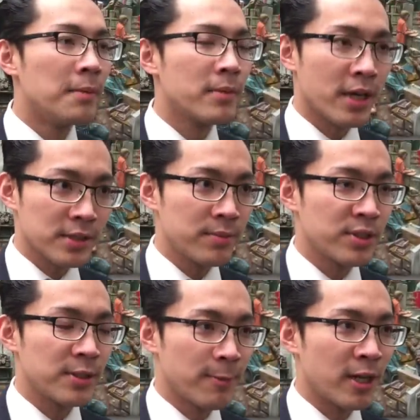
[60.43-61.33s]
Customers
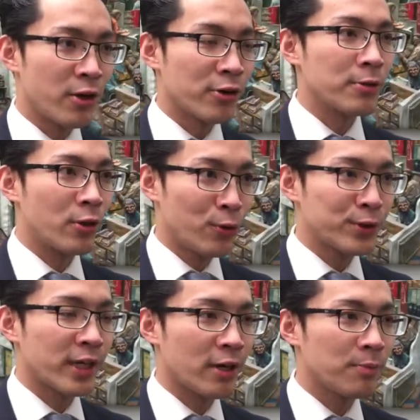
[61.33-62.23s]
typically got
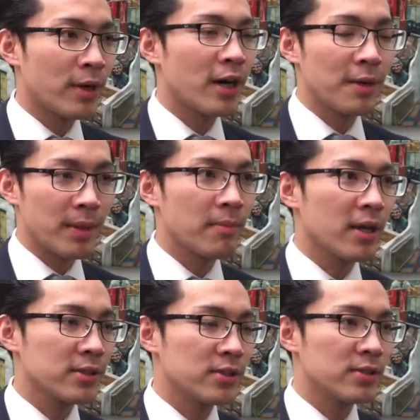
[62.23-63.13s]
caught out by IBM
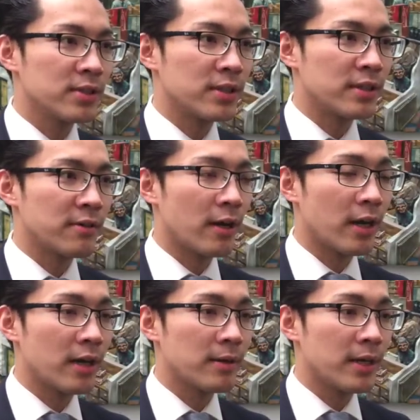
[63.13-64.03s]
licensing
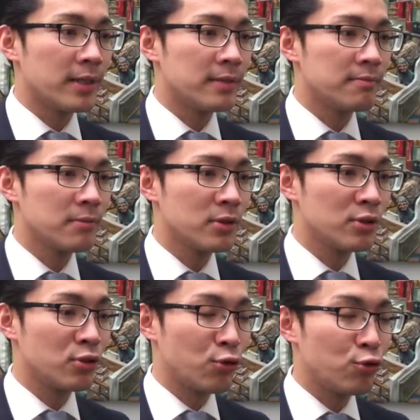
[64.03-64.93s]
in
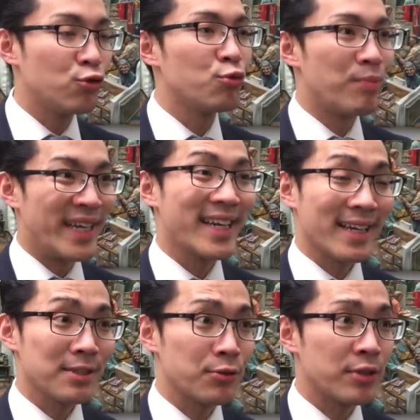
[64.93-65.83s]
two main
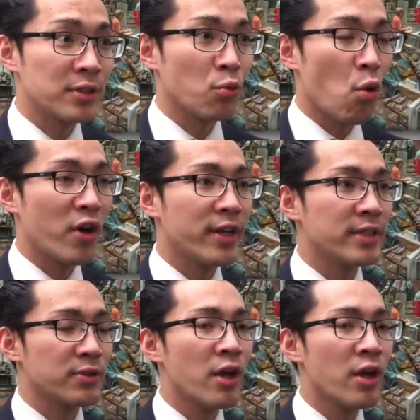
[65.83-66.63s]
categories. One is